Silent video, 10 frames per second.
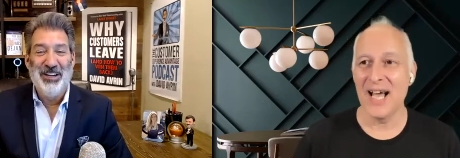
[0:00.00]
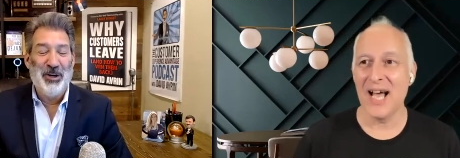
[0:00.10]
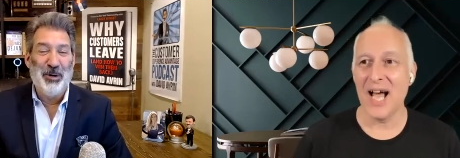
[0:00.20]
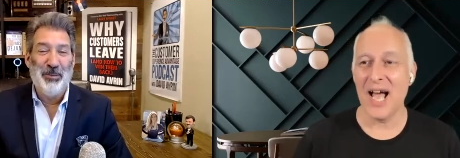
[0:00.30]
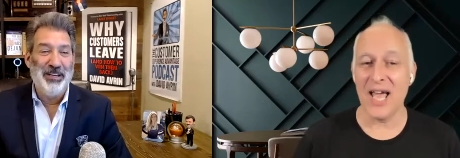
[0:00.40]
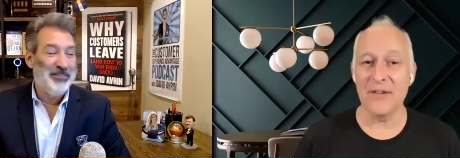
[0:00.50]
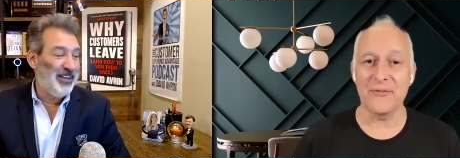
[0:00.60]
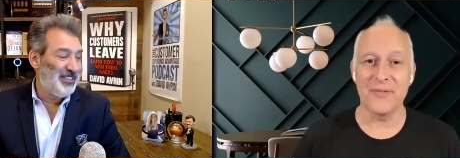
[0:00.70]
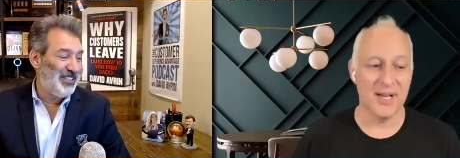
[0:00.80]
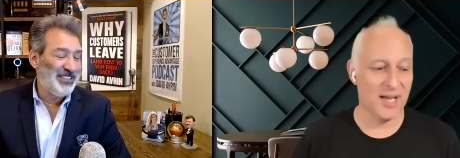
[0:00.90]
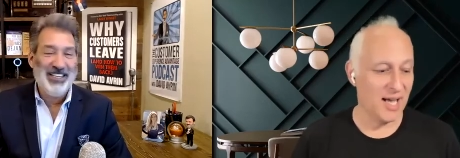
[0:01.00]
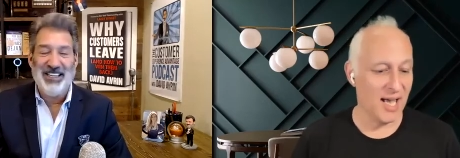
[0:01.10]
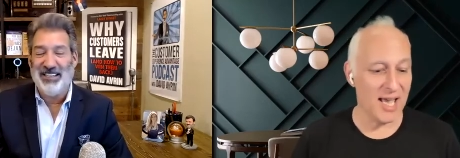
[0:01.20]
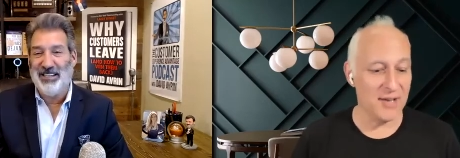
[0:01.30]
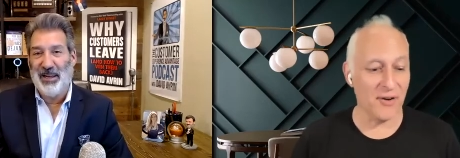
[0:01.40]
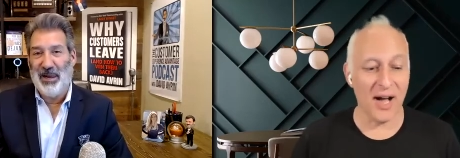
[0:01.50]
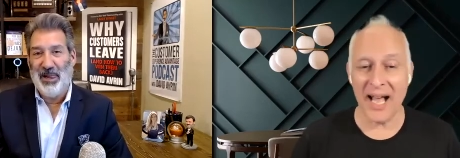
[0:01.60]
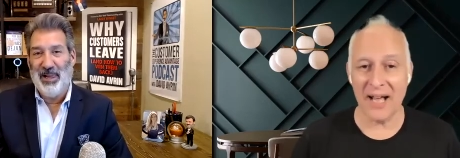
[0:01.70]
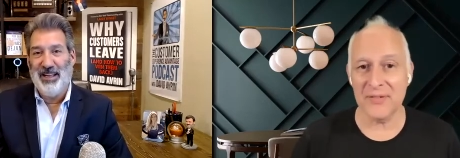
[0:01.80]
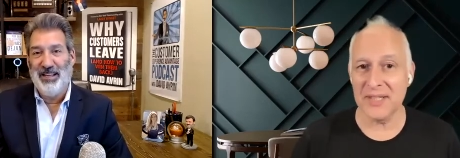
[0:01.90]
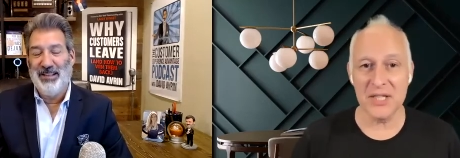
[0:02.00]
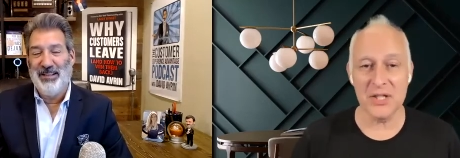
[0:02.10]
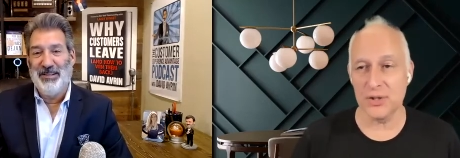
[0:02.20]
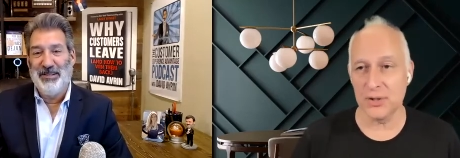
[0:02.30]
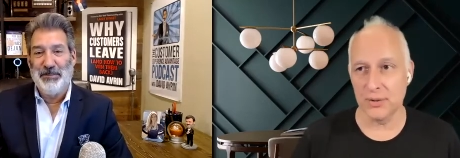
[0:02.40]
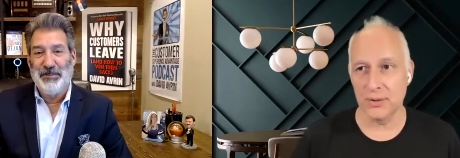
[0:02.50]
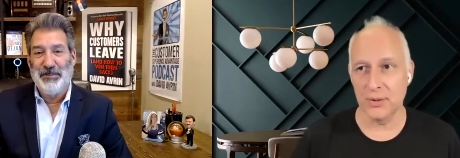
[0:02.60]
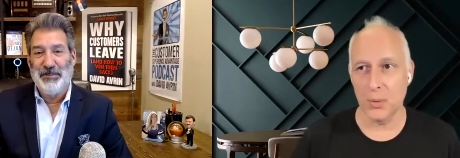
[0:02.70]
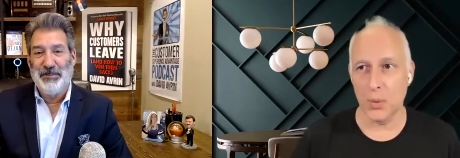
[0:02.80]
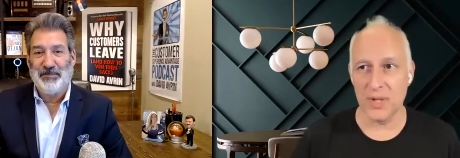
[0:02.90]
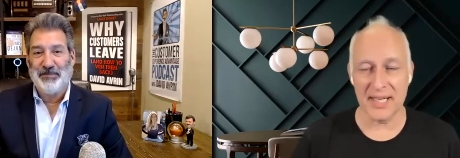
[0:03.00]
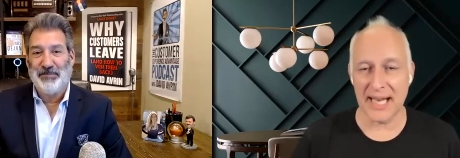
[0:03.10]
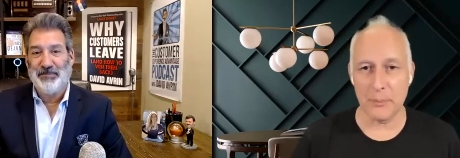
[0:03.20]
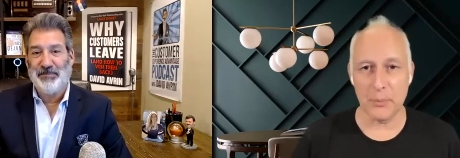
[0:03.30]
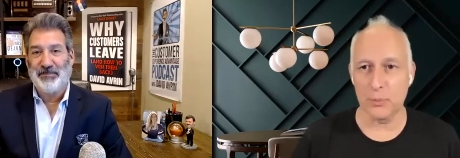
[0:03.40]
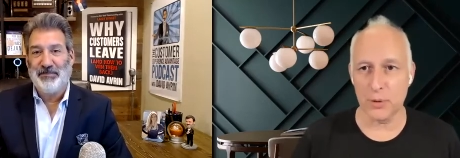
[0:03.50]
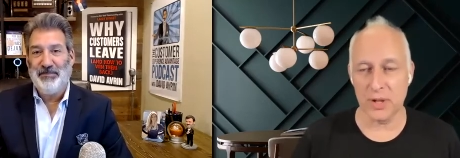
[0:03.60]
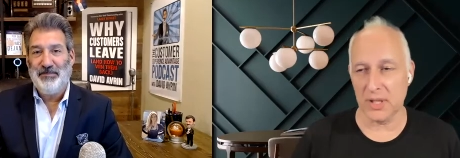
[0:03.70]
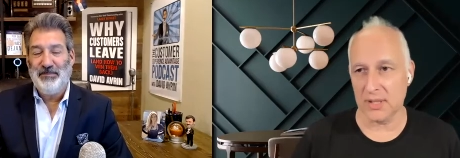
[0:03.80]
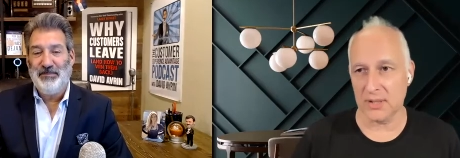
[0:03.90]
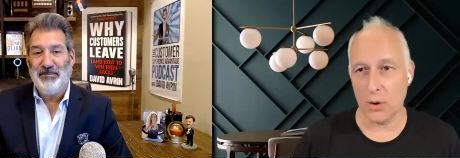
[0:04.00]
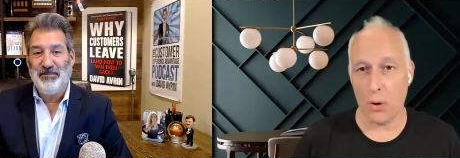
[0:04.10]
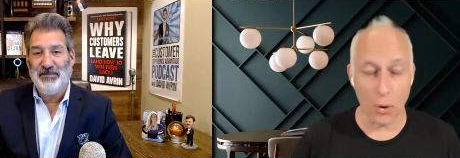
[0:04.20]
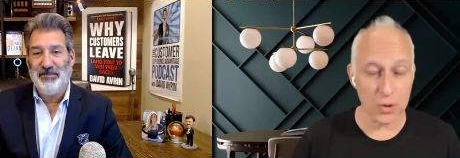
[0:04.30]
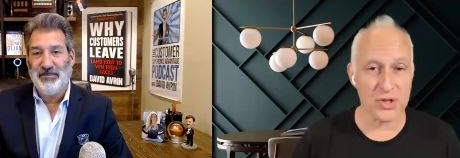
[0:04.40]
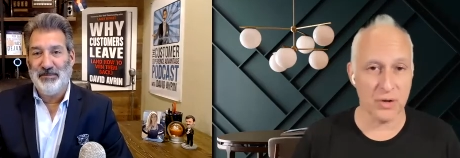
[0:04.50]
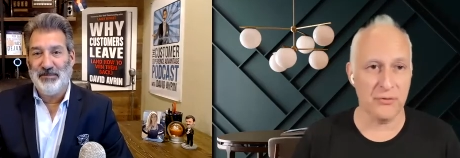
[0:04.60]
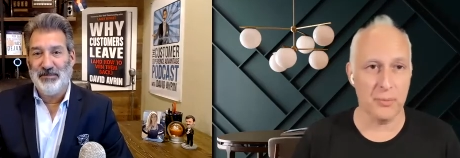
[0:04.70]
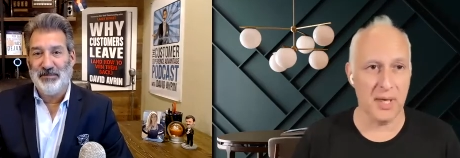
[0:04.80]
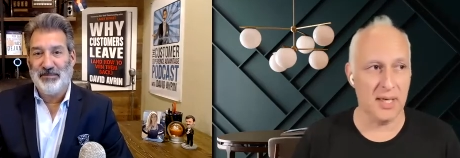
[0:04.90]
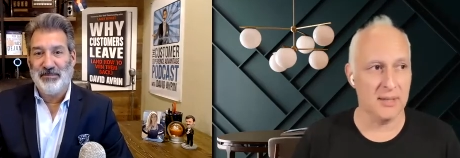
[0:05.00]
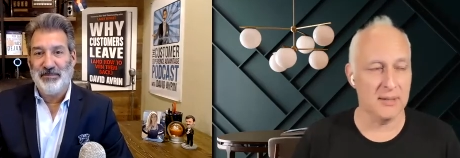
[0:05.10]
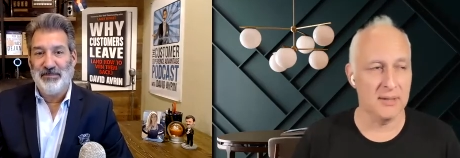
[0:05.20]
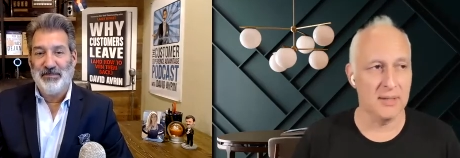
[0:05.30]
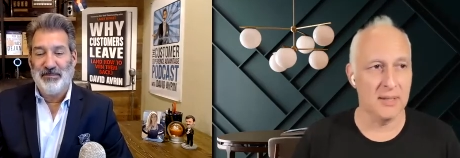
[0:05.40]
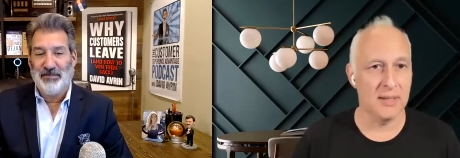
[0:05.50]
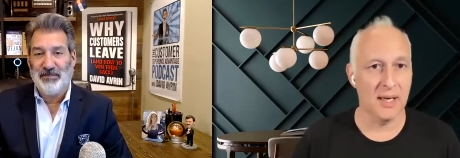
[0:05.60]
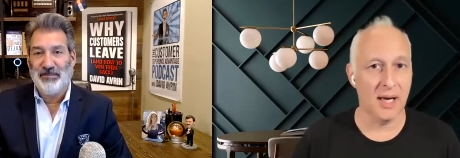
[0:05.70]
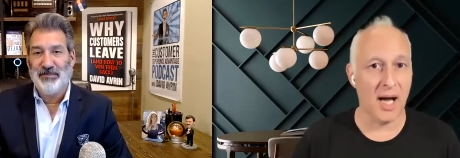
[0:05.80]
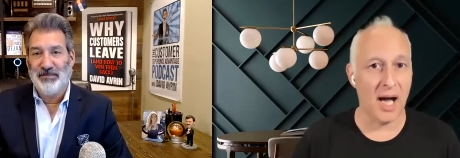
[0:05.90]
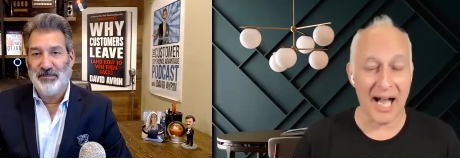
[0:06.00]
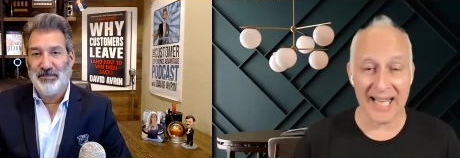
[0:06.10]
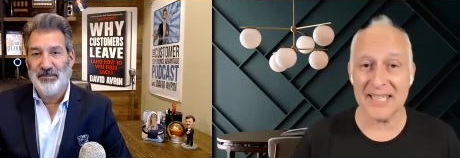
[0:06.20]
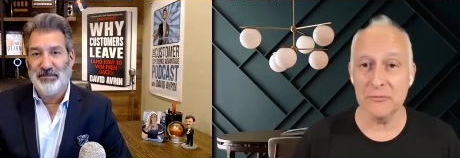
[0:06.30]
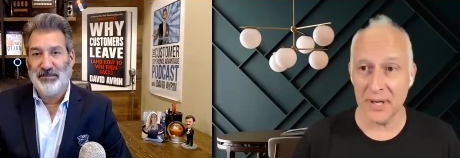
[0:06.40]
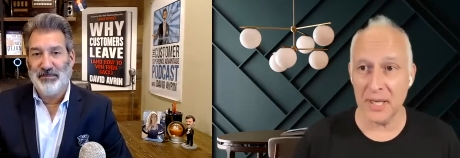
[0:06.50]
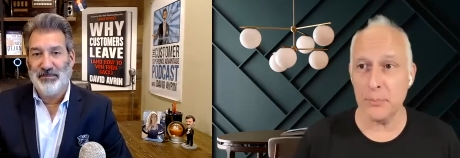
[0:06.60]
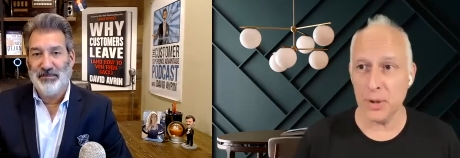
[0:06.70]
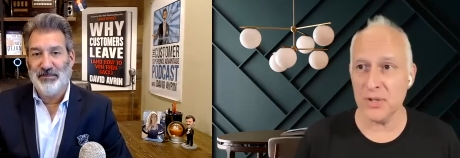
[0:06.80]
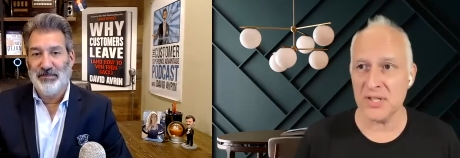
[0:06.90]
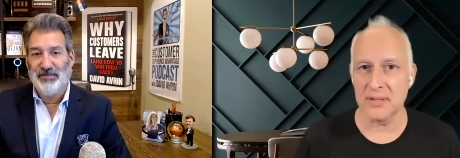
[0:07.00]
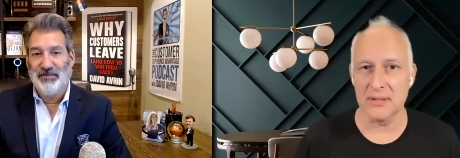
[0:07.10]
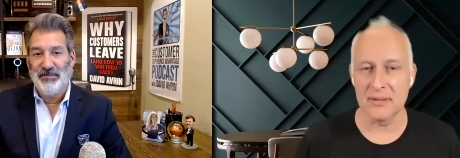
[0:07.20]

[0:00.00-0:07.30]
Speaker 1: all, my devices. If, yeah.
Speaker 2: If I have an issue with an Apple product or software, I can ring a person.